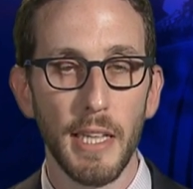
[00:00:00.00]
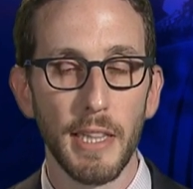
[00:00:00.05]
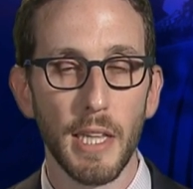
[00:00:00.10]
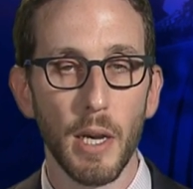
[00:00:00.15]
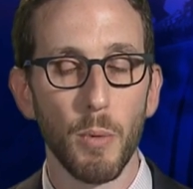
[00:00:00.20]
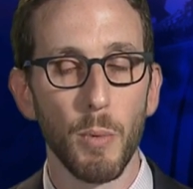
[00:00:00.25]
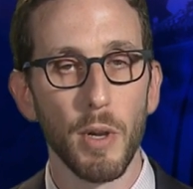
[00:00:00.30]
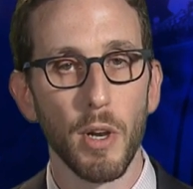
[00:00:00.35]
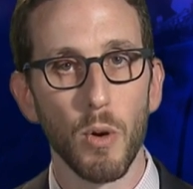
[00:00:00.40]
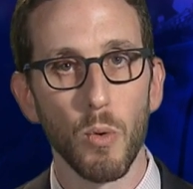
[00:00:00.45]

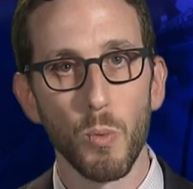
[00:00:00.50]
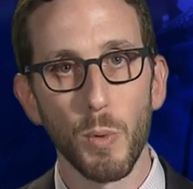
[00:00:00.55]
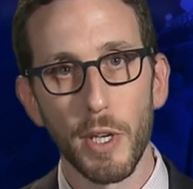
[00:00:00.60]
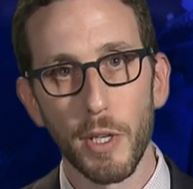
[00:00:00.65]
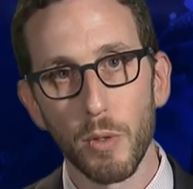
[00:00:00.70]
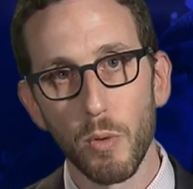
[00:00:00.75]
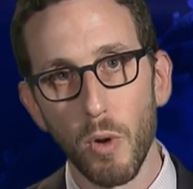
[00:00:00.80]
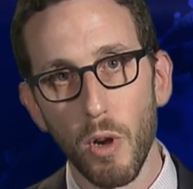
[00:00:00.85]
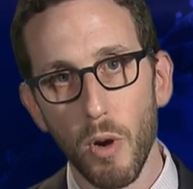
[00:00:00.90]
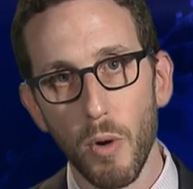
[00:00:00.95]
that we are
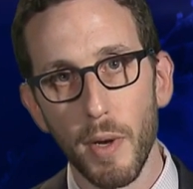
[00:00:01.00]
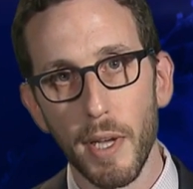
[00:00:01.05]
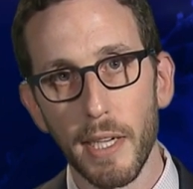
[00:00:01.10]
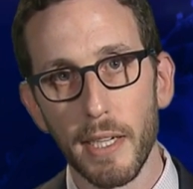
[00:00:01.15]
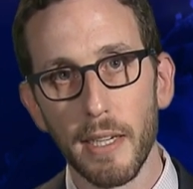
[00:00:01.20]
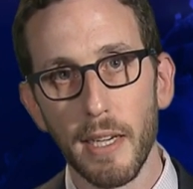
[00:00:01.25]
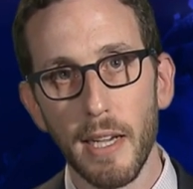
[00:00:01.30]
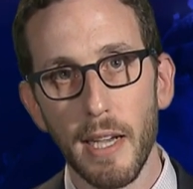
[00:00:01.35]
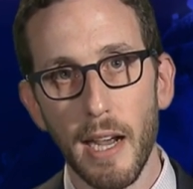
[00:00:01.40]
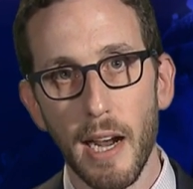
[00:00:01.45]

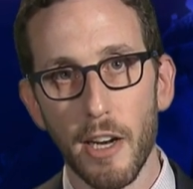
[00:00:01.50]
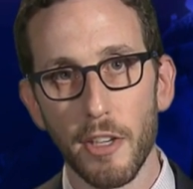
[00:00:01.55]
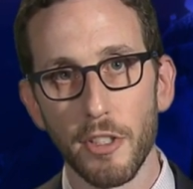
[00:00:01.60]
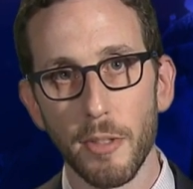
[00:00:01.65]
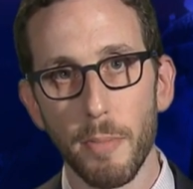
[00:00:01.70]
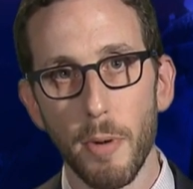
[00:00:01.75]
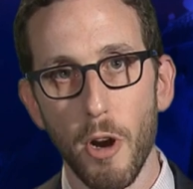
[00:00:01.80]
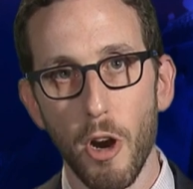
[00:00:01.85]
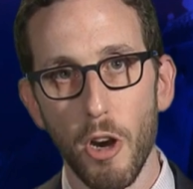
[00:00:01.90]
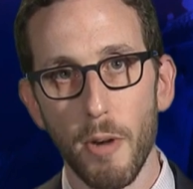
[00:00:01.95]
regrowing our
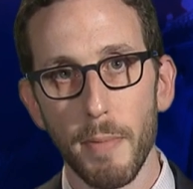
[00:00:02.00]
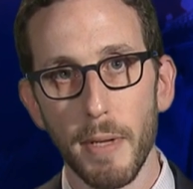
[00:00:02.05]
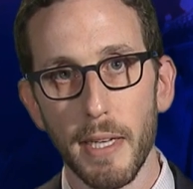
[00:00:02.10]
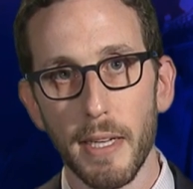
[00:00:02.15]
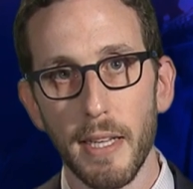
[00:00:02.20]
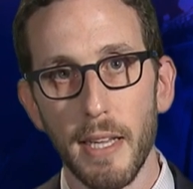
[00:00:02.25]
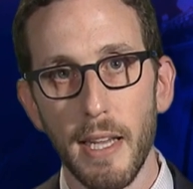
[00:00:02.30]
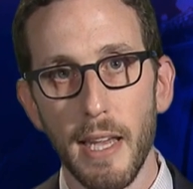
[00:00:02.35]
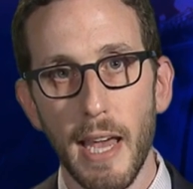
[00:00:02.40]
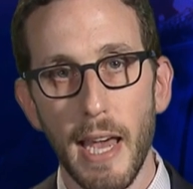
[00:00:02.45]

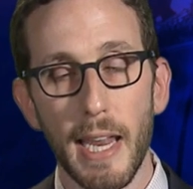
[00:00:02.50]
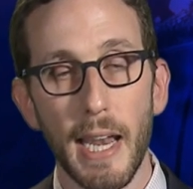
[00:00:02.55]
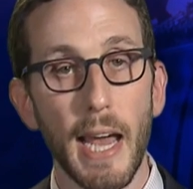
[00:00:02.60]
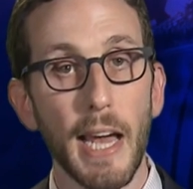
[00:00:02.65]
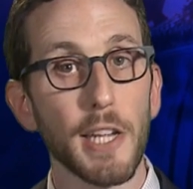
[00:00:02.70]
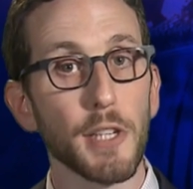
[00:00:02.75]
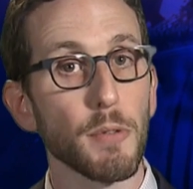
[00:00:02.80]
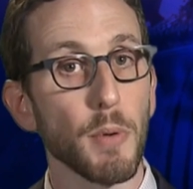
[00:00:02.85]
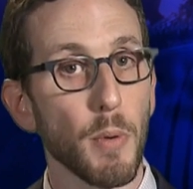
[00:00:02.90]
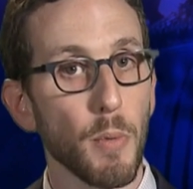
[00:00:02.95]
department, and
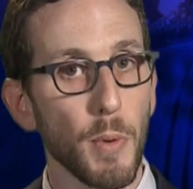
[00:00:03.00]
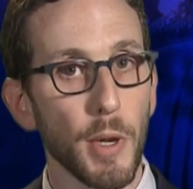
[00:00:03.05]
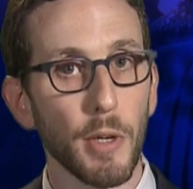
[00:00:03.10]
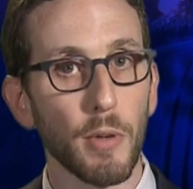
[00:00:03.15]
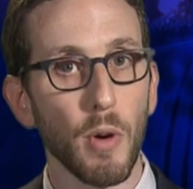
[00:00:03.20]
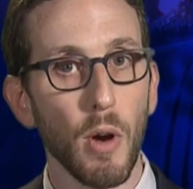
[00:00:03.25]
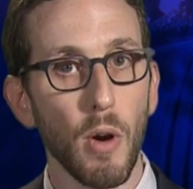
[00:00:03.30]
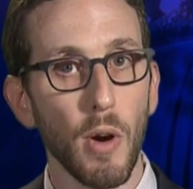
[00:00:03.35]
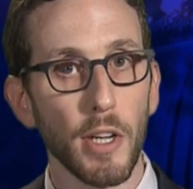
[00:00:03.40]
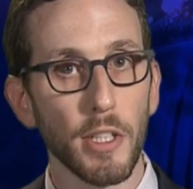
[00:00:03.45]
as we
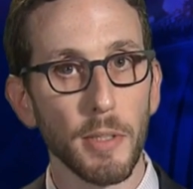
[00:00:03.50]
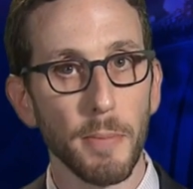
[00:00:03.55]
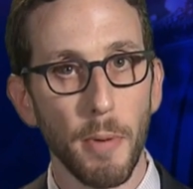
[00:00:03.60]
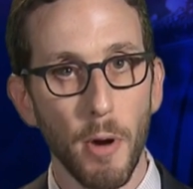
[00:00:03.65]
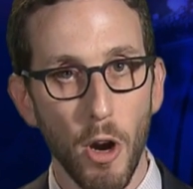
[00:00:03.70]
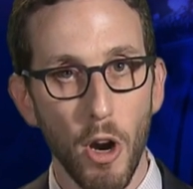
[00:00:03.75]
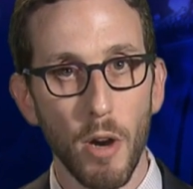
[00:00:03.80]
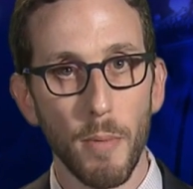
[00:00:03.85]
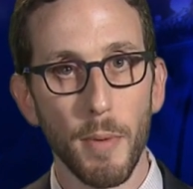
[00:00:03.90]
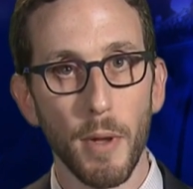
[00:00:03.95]
regrow our
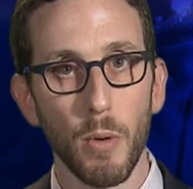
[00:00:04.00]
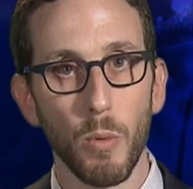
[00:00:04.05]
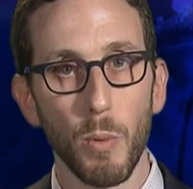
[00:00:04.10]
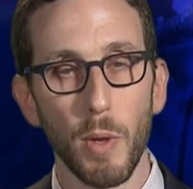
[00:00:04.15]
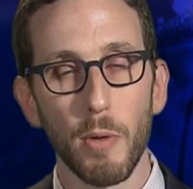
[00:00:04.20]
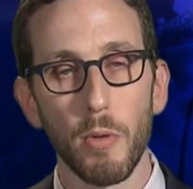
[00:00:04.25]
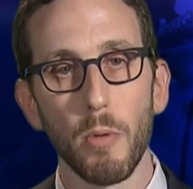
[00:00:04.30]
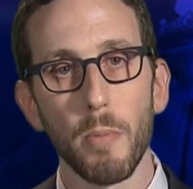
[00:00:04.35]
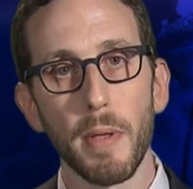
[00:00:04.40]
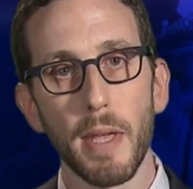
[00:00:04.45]
department,
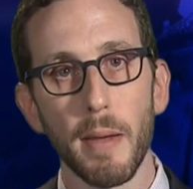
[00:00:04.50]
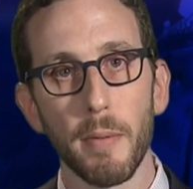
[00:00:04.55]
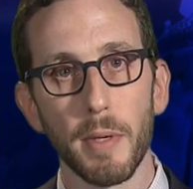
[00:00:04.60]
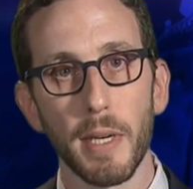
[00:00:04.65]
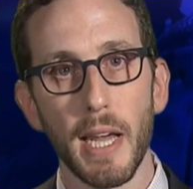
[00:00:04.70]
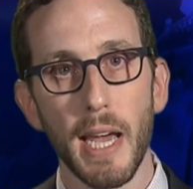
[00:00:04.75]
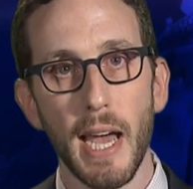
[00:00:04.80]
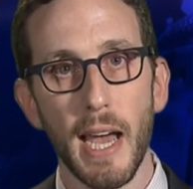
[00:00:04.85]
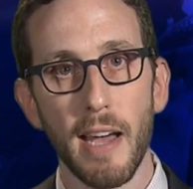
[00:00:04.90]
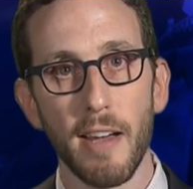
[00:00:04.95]
we will be able
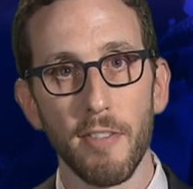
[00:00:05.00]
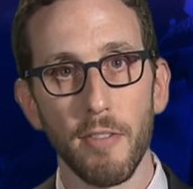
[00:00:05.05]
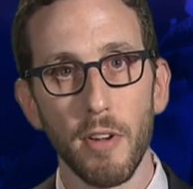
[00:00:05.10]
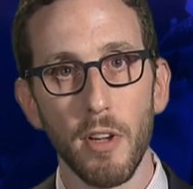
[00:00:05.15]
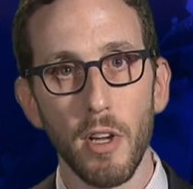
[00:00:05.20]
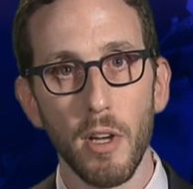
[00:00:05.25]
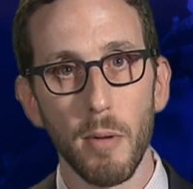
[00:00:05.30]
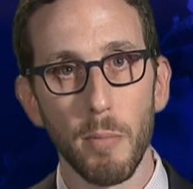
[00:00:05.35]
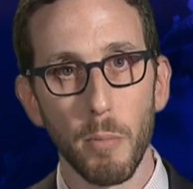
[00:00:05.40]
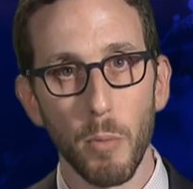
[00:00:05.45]
to have
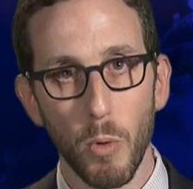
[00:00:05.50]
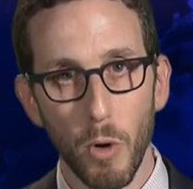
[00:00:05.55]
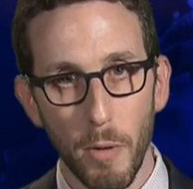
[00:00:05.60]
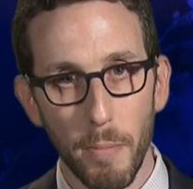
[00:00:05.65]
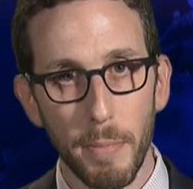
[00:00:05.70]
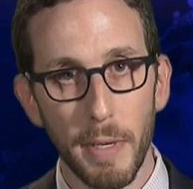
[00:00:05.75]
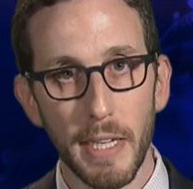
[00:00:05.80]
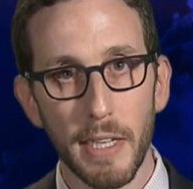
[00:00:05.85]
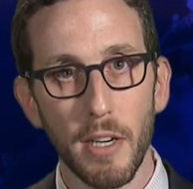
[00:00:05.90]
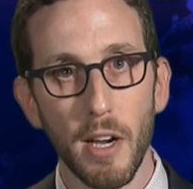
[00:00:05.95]
more
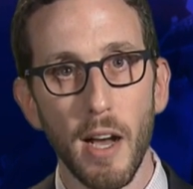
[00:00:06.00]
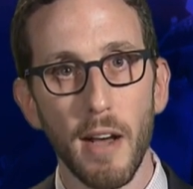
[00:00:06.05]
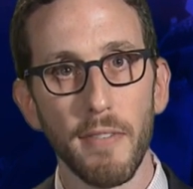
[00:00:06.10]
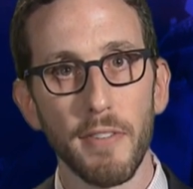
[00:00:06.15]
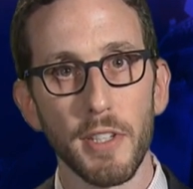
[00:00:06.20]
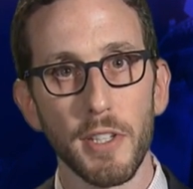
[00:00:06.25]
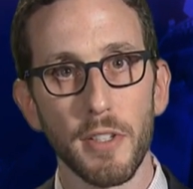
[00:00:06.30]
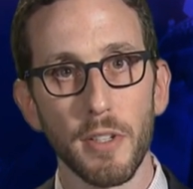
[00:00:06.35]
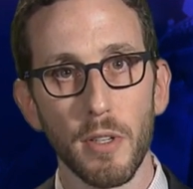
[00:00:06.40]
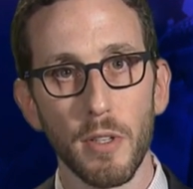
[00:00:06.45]
beat
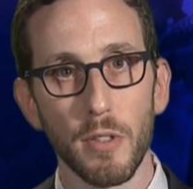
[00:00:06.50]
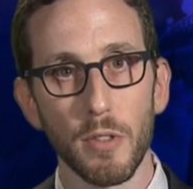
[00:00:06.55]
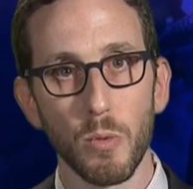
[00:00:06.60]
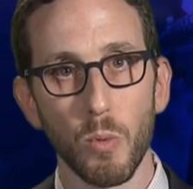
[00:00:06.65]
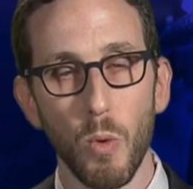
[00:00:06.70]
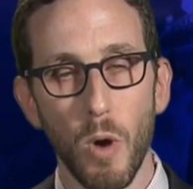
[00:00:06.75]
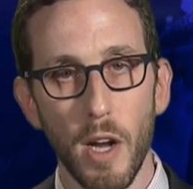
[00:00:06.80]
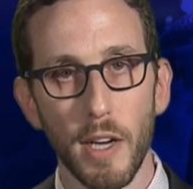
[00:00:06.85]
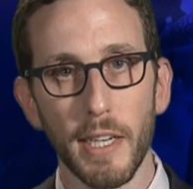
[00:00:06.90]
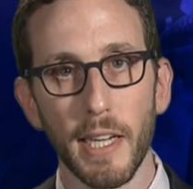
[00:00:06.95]
officers
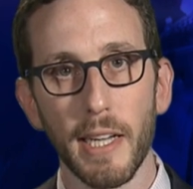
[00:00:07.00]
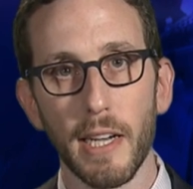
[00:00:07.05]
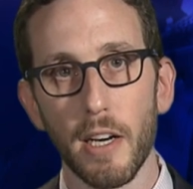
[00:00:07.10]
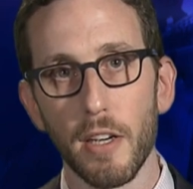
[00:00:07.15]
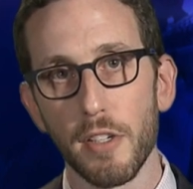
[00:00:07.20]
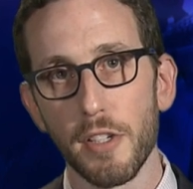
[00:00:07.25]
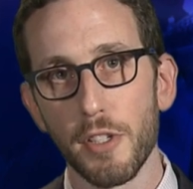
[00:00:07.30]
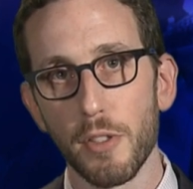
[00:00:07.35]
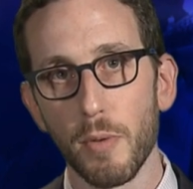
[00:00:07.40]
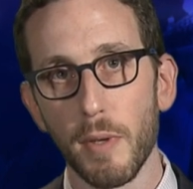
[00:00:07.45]
walking
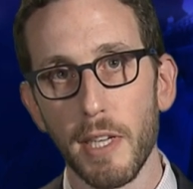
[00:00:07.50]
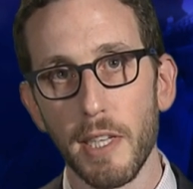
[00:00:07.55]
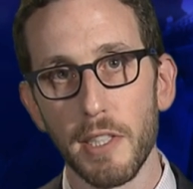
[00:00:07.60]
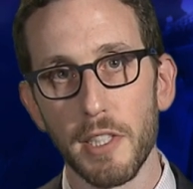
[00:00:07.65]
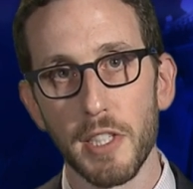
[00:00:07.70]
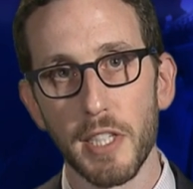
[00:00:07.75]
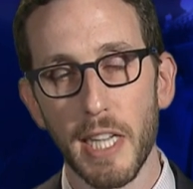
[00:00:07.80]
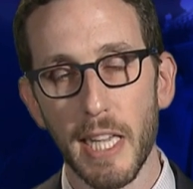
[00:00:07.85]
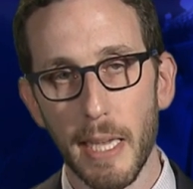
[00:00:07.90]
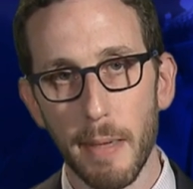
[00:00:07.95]
our
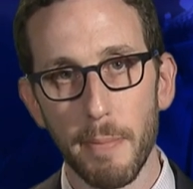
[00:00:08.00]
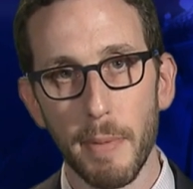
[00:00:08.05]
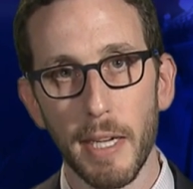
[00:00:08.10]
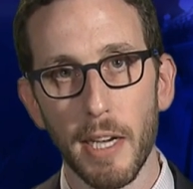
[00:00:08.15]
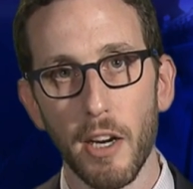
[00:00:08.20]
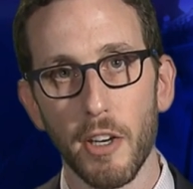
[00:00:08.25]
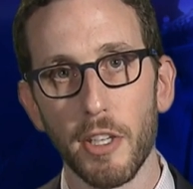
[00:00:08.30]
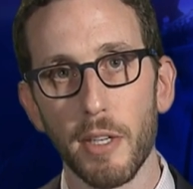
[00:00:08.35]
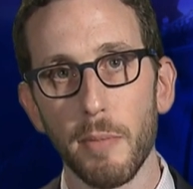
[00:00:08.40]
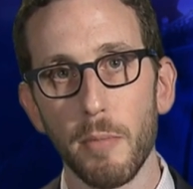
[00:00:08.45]
streets, keeping
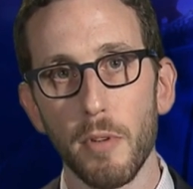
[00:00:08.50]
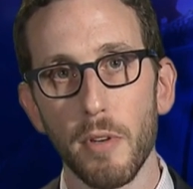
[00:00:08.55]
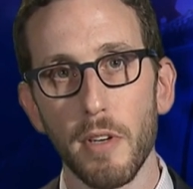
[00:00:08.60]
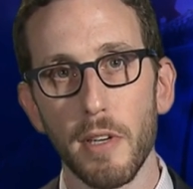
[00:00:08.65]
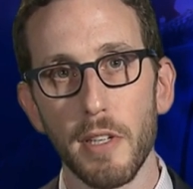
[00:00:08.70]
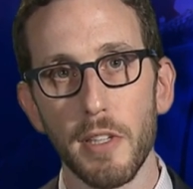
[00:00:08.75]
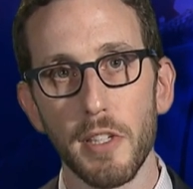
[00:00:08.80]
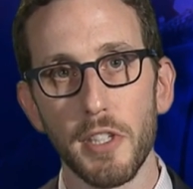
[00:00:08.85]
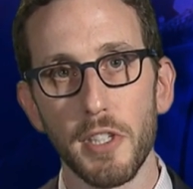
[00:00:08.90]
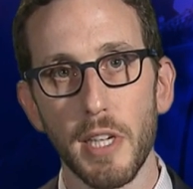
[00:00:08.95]
our
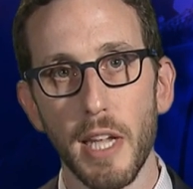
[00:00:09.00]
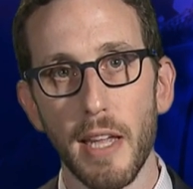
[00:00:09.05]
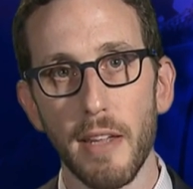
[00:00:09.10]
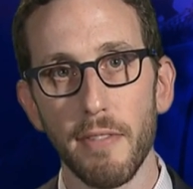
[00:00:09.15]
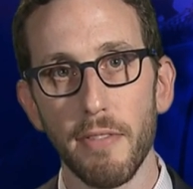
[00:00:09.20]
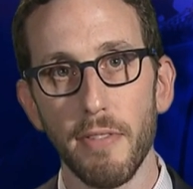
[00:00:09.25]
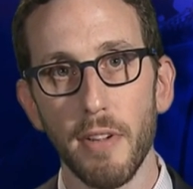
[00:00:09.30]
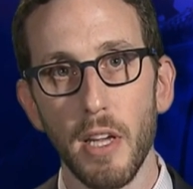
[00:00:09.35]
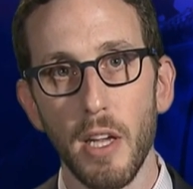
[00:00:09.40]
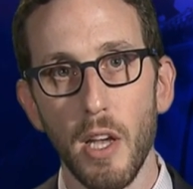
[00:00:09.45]
communities
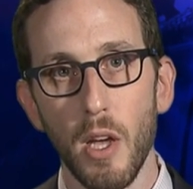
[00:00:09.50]
safe.